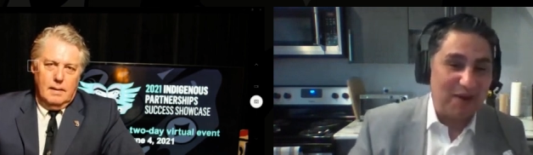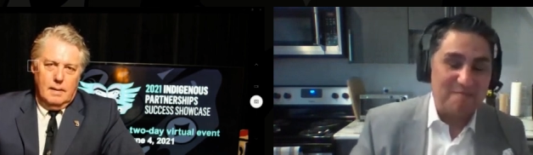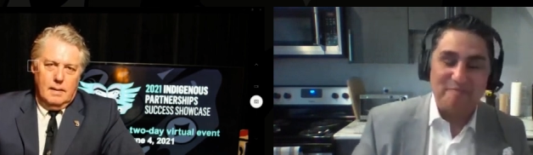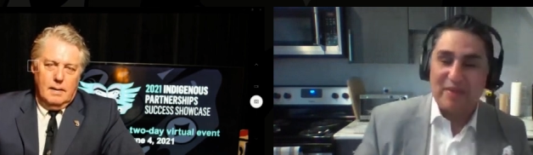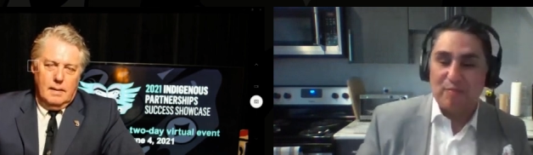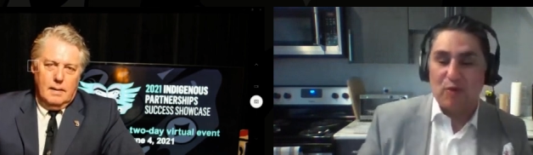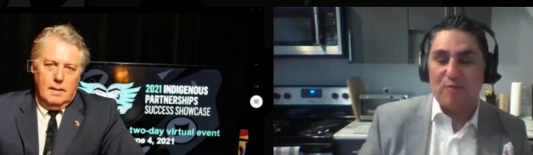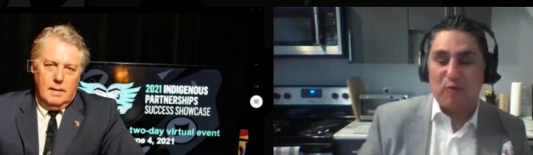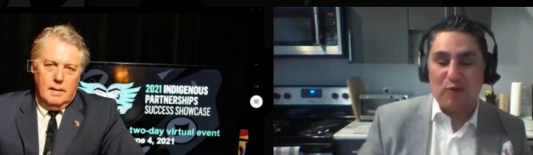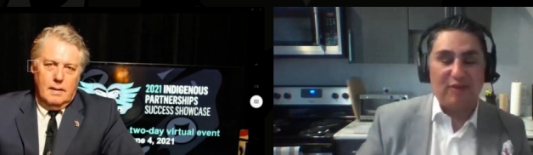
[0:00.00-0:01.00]
Speaker 1: But
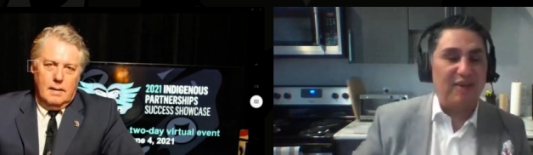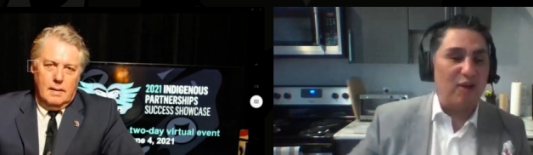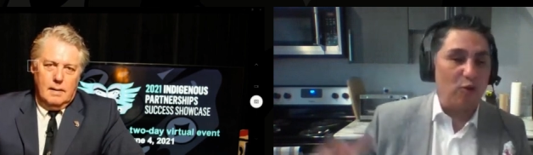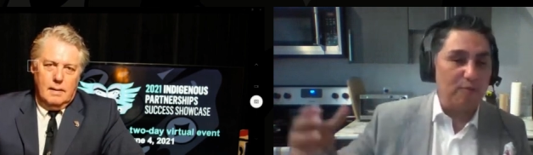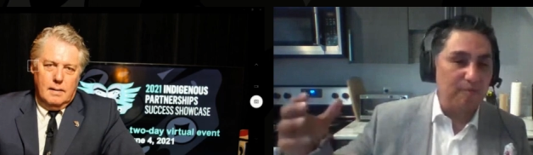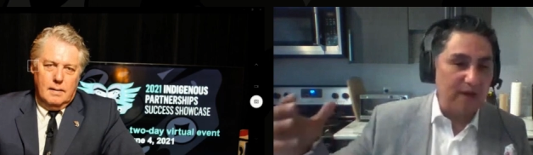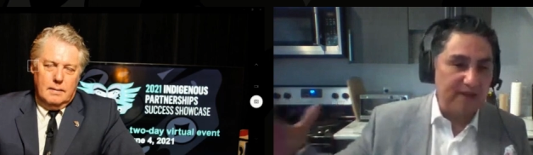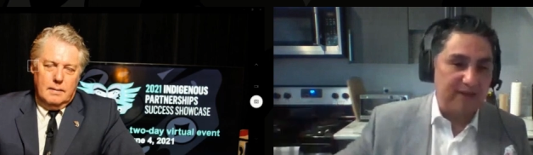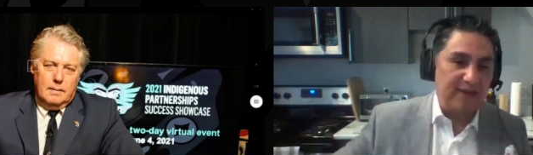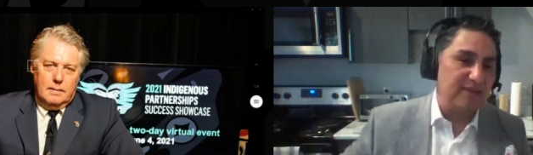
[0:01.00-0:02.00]
more importantly, I hope
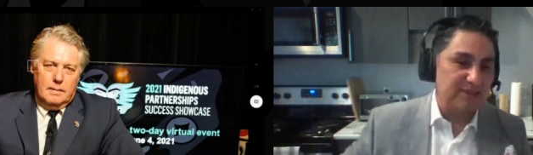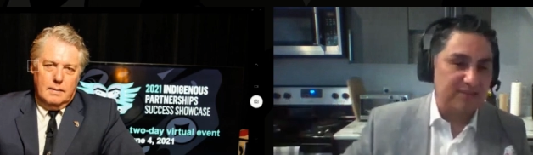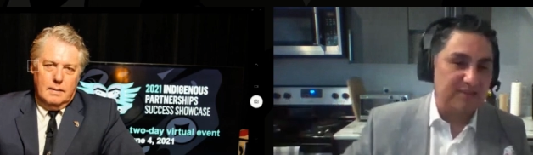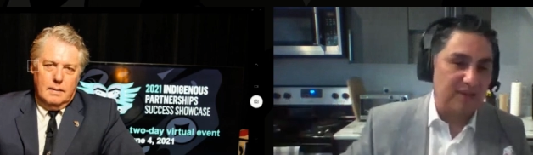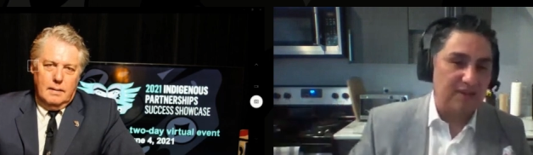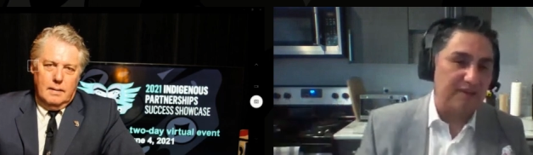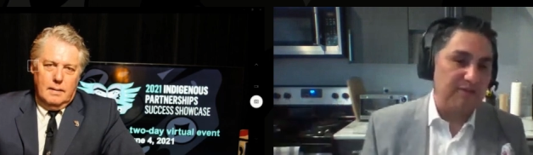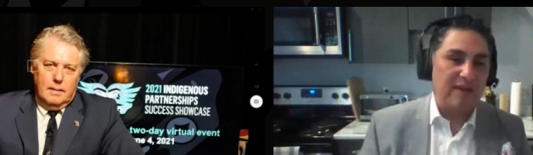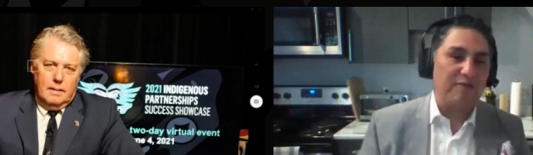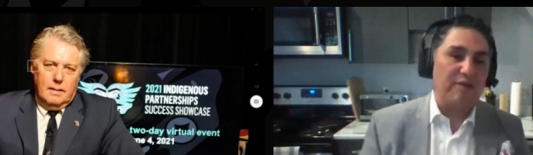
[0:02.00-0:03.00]
my kids, uh, if
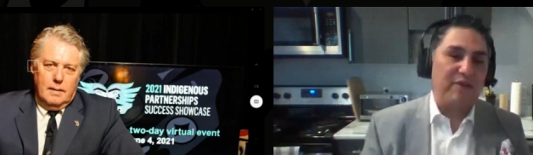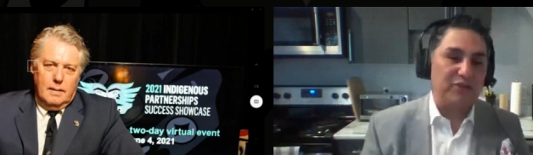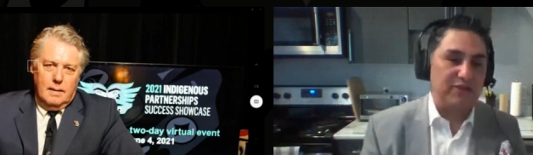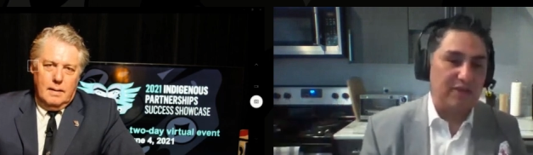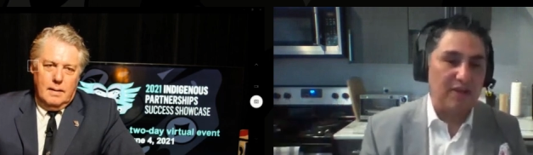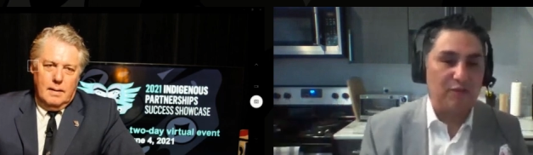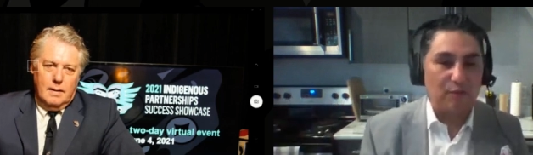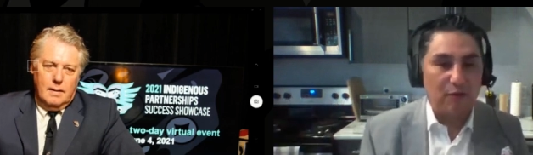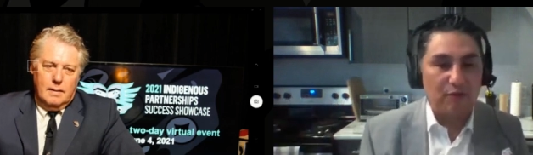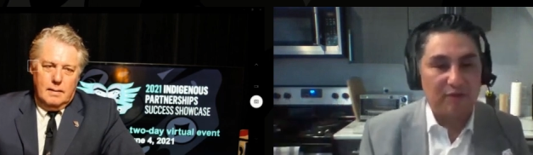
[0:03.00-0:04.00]
they ever venture down the
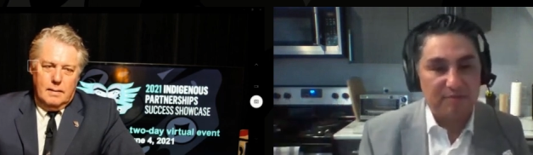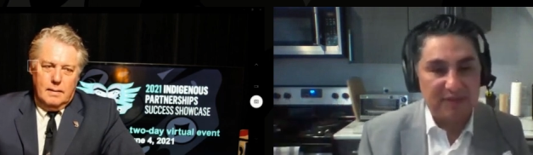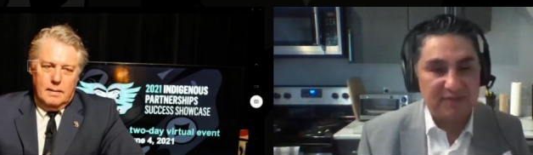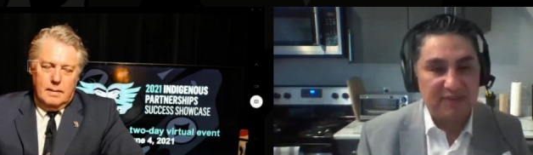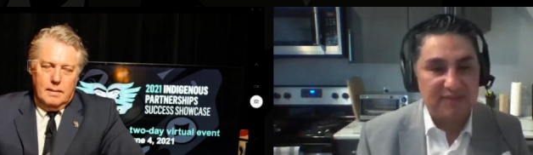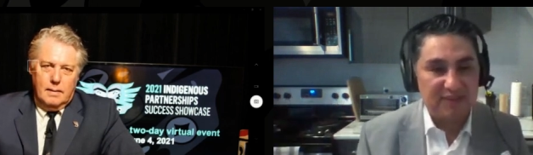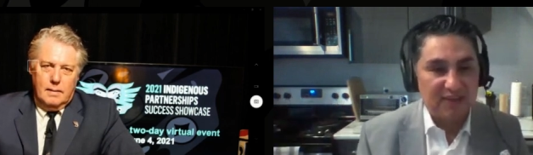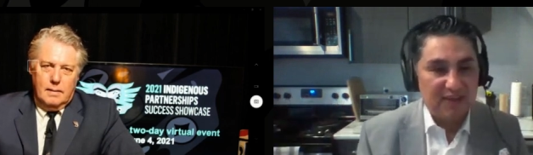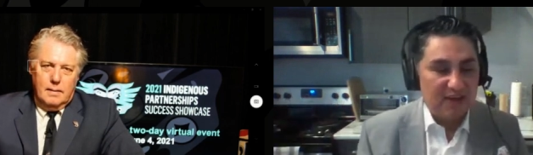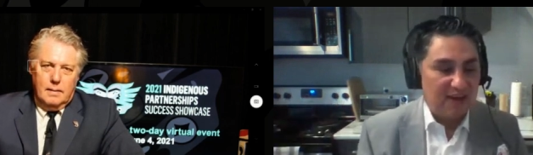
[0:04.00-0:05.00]
road of business
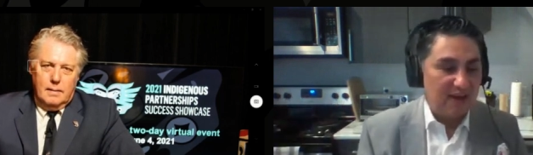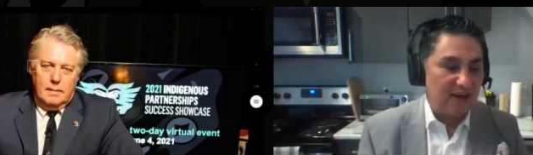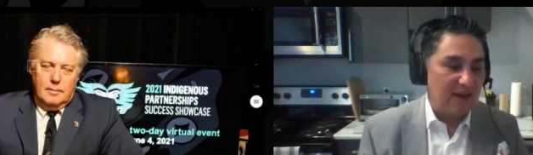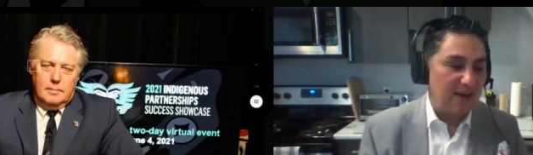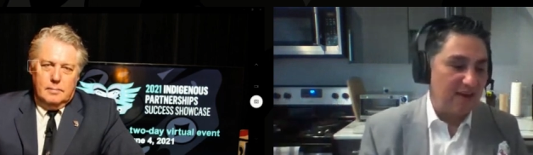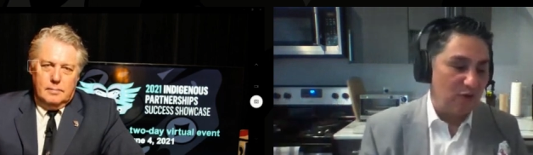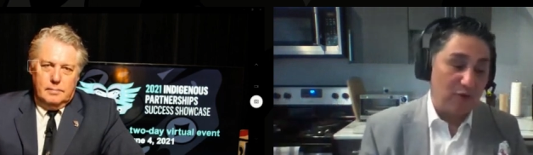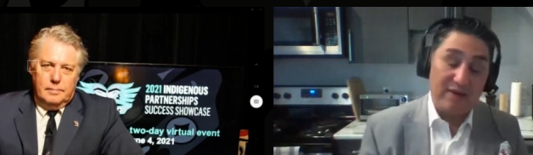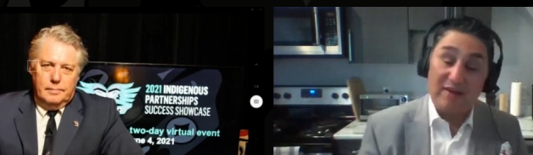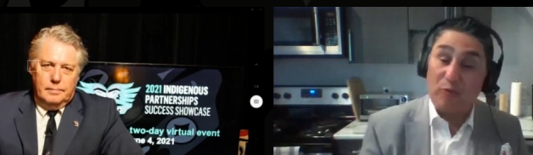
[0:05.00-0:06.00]
uh,
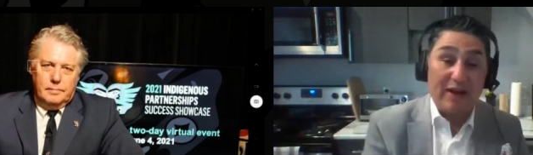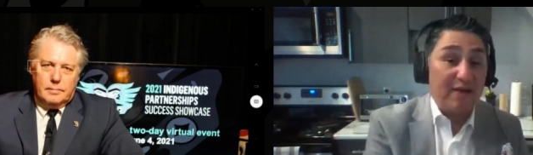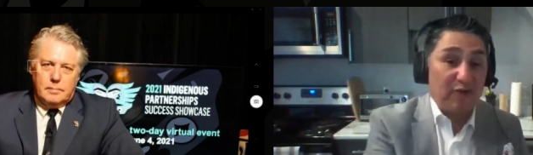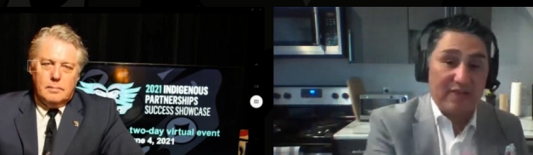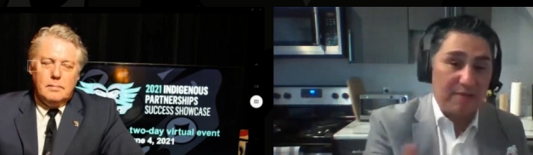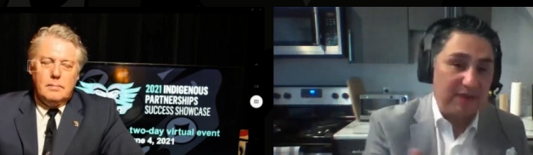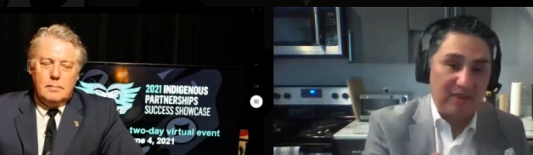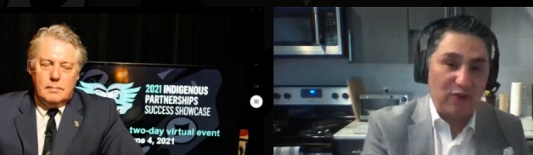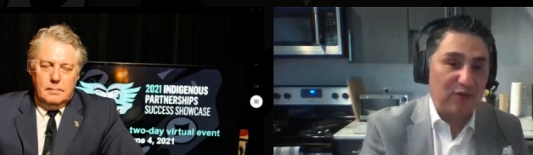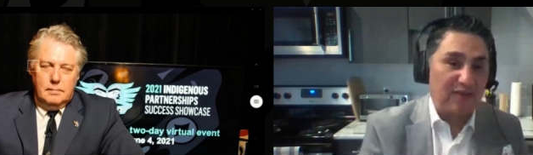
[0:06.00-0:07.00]
or whatever that
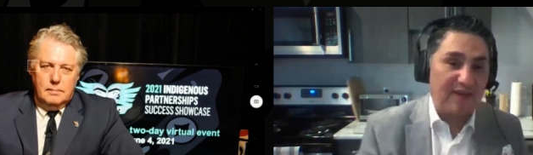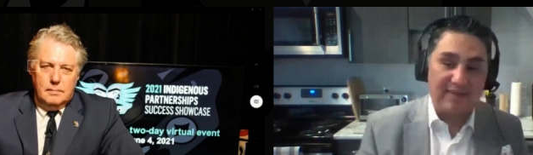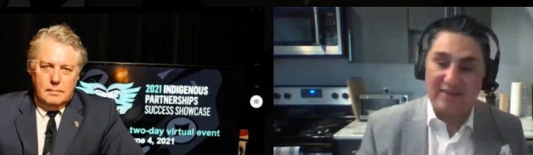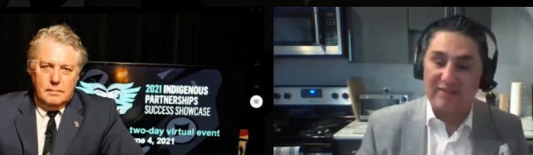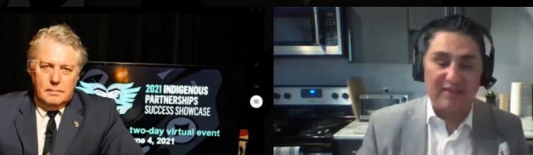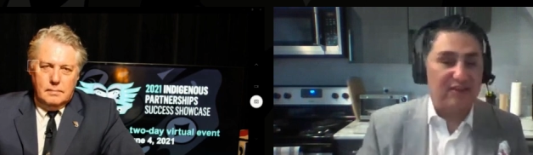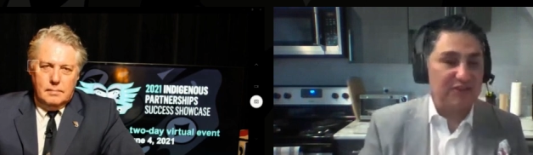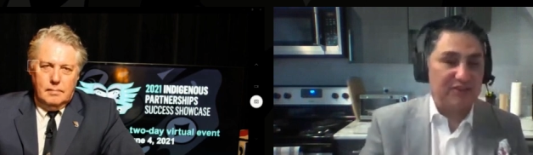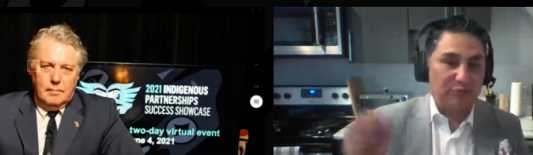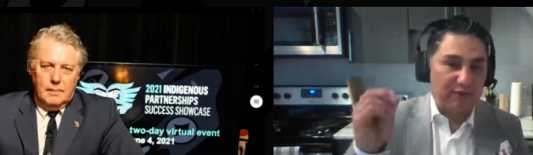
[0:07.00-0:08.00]
may look like, that they're
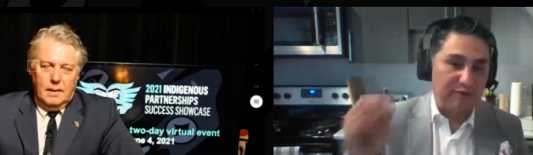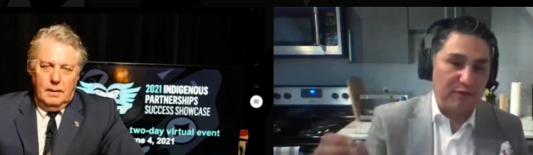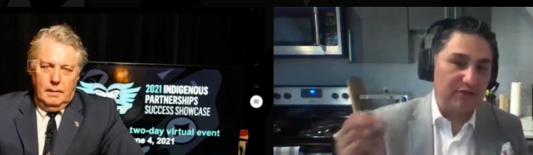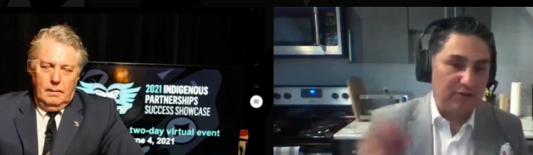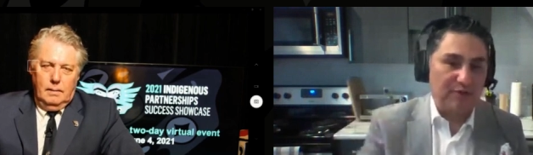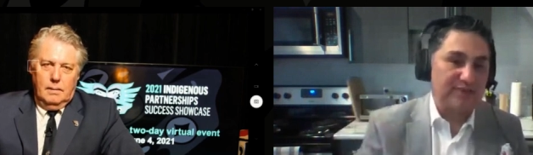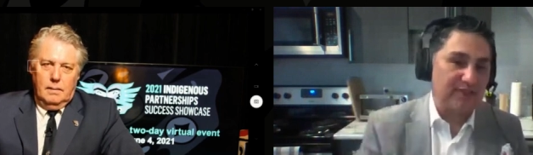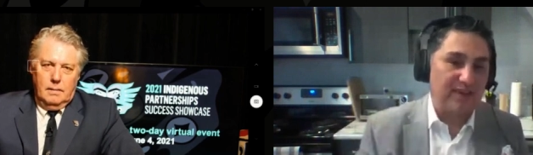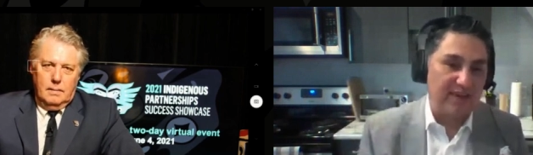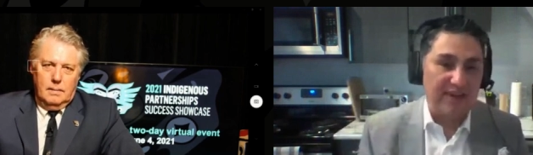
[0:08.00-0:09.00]
just referred to as
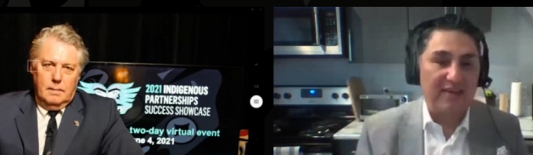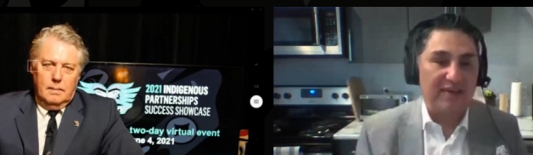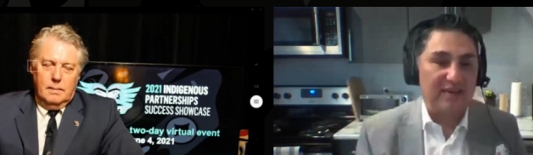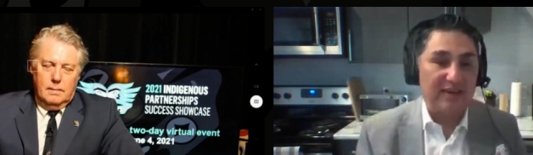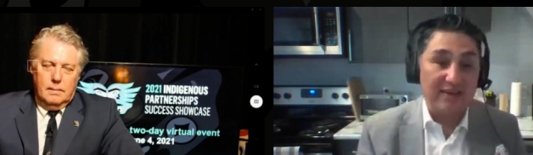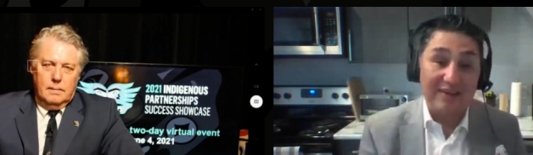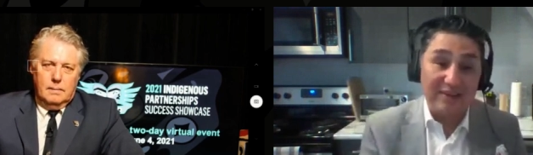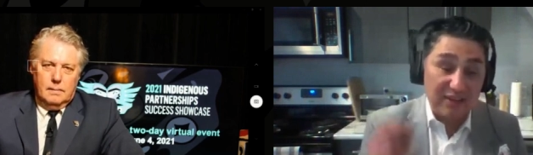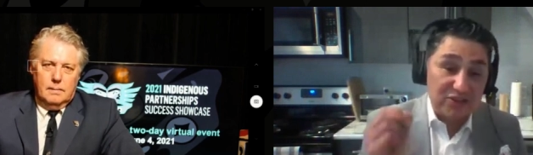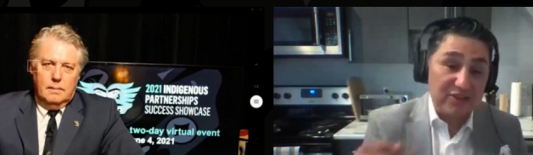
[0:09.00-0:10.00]
a Canadian, an
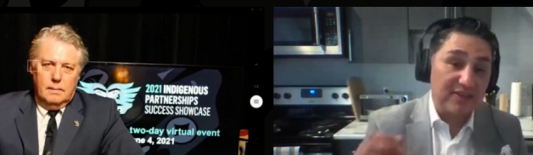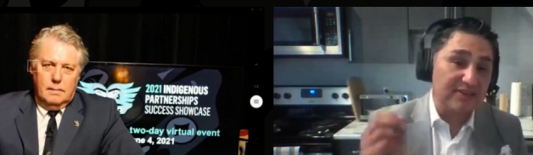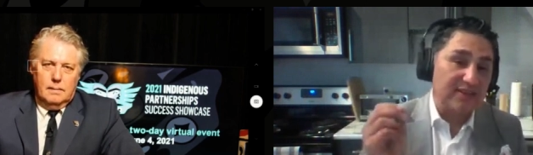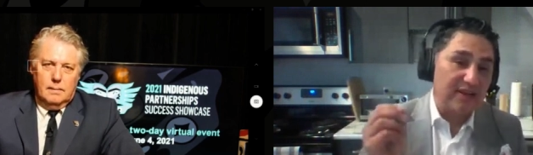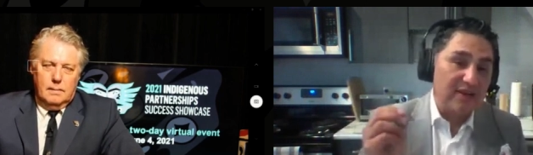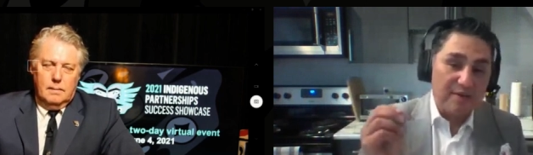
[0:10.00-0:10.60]
Indigenous